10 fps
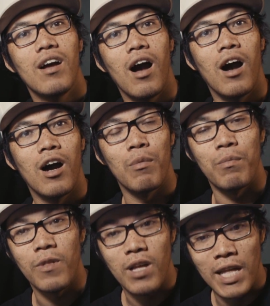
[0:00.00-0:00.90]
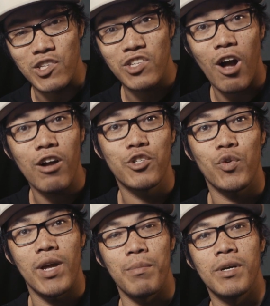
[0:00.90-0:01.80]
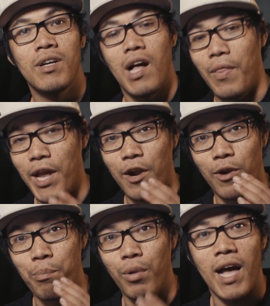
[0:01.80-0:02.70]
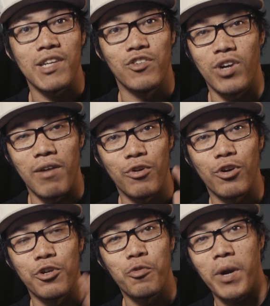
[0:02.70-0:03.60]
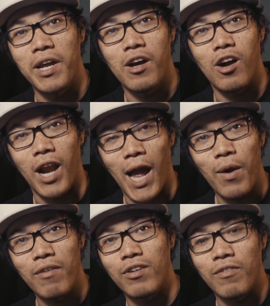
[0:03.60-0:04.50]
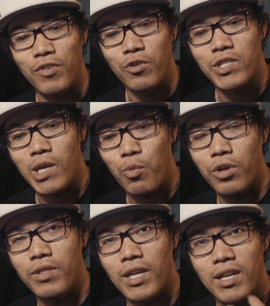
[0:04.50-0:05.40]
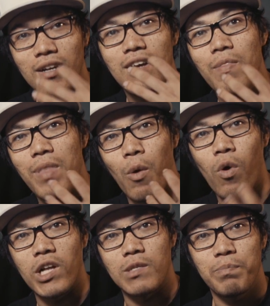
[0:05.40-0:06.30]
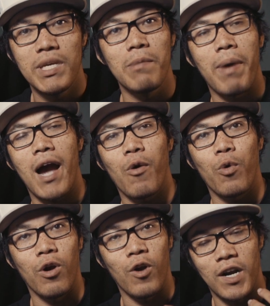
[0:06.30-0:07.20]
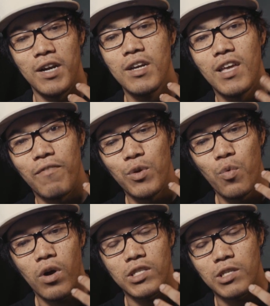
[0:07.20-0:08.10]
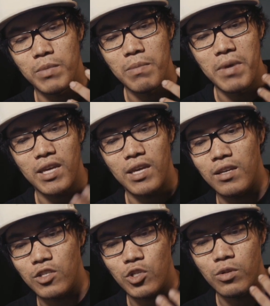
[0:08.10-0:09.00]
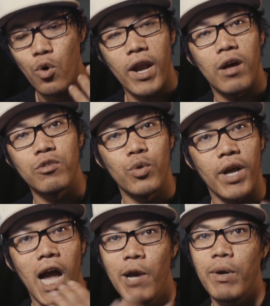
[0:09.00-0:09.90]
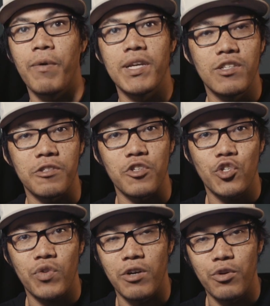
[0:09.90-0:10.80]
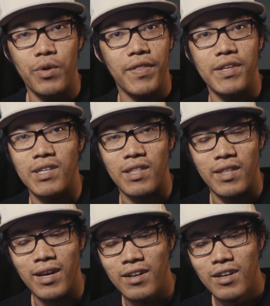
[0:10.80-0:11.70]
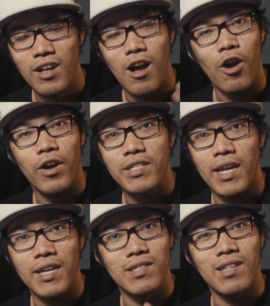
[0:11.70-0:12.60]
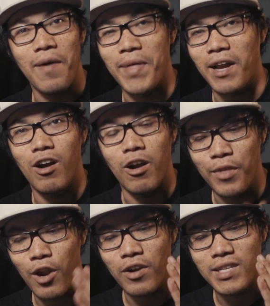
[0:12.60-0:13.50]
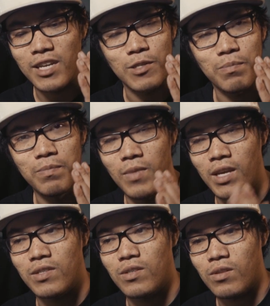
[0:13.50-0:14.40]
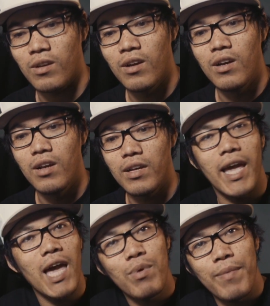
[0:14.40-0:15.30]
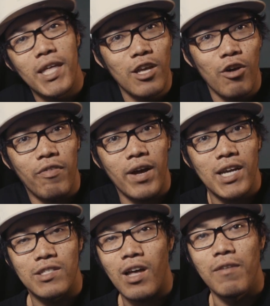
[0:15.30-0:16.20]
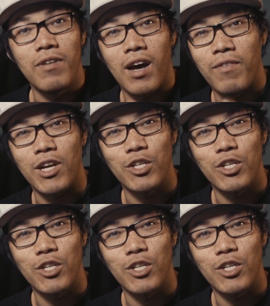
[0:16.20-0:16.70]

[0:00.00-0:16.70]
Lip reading: In stock trim, they are a blast to drive. They're a great car. However, if you're someone that wants peak power, or if you want to be just going out doing highway races on the street or doing things like that, RX8 is not that car. The RX8 can be made to go fast, not very